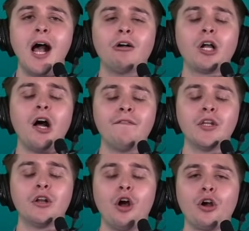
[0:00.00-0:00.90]
How
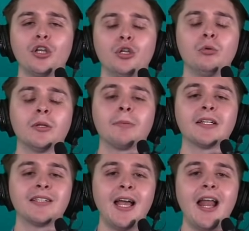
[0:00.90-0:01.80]
confident are you with
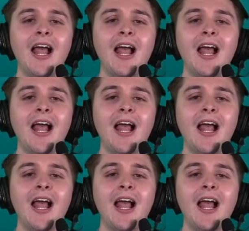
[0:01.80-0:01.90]
Brissett